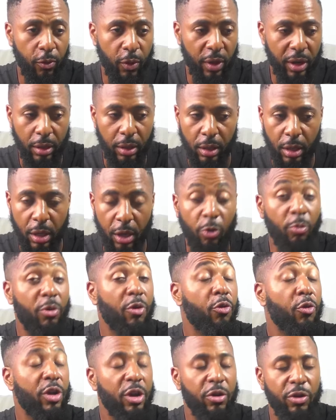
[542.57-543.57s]
well. It'll be
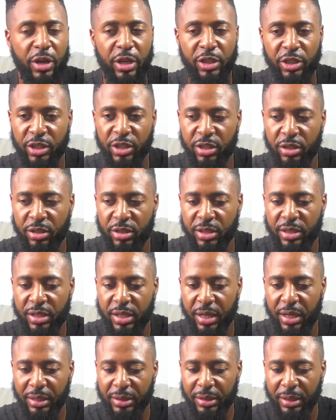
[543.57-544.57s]
really, really interesting to see
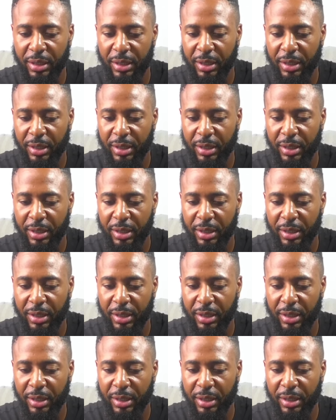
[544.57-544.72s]
that.